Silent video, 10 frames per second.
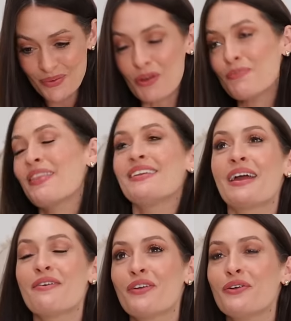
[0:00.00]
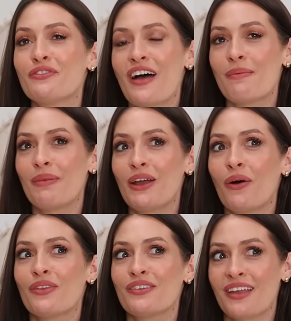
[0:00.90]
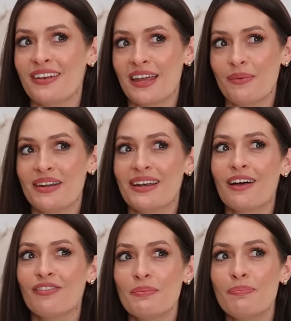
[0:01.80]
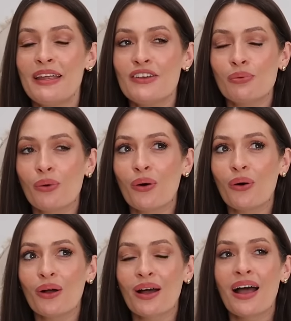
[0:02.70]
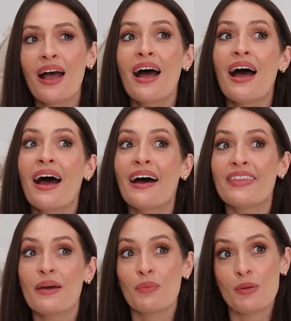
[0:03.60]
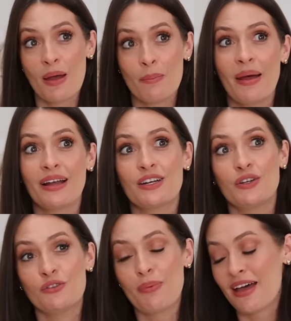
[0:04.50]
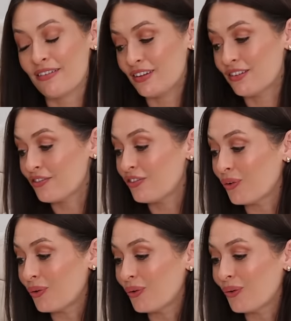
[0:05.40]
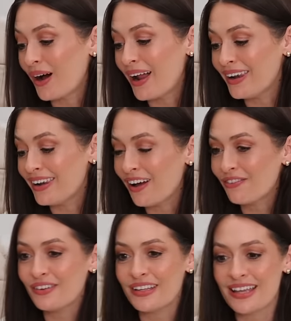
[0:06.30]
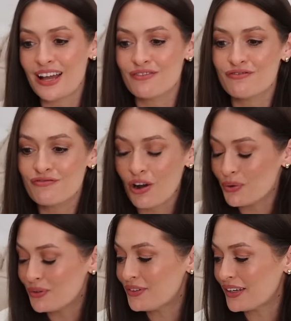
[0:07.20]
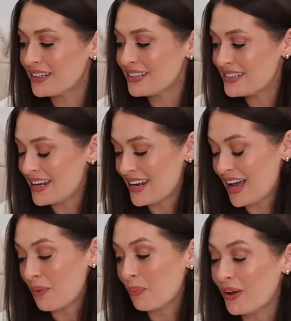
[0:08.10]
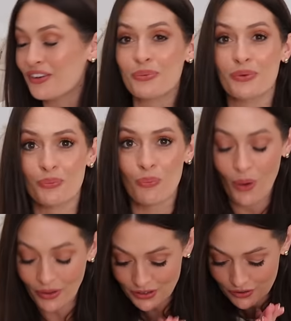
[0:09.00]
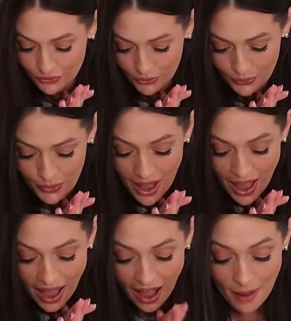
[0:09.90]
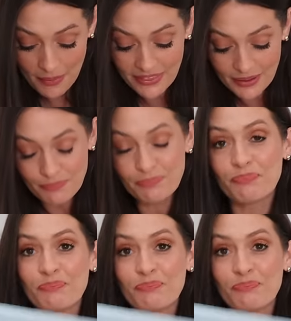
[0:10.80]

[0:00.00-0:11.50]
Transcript: We spent the day with Lou's family on the Sunday. We did a lovely beach walk. And then we went back to Lou's parents for a lovely roast dinner, which was wonderful. And then